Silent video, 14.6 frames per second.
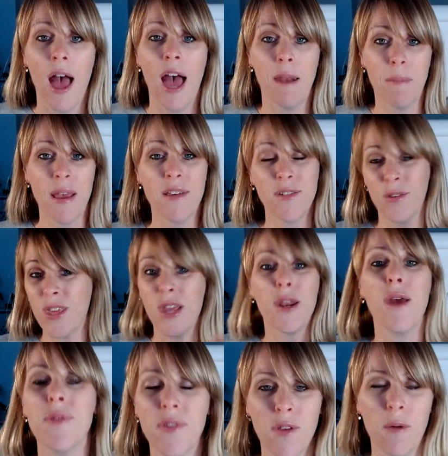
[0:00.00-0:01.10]
And make sure you
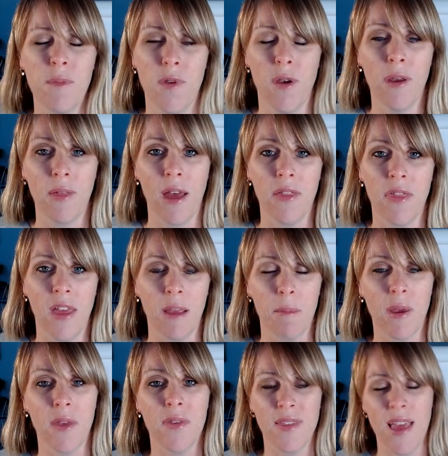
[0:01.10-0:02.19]
don't stop doing that thing,
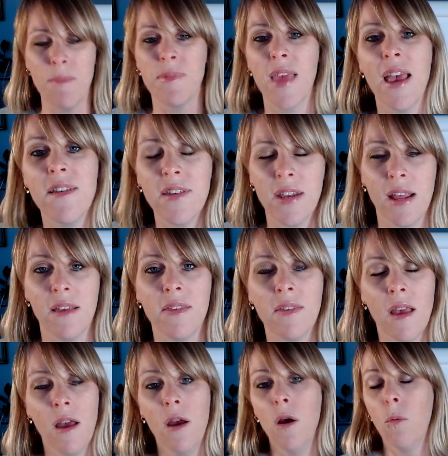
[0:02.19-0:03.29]
because the temptation is
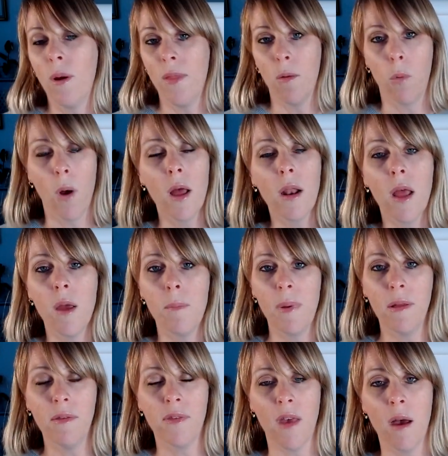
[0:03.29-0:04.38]
when the workload
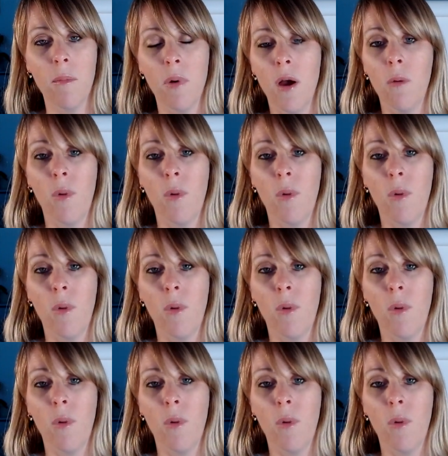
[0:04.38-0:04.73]
builds up,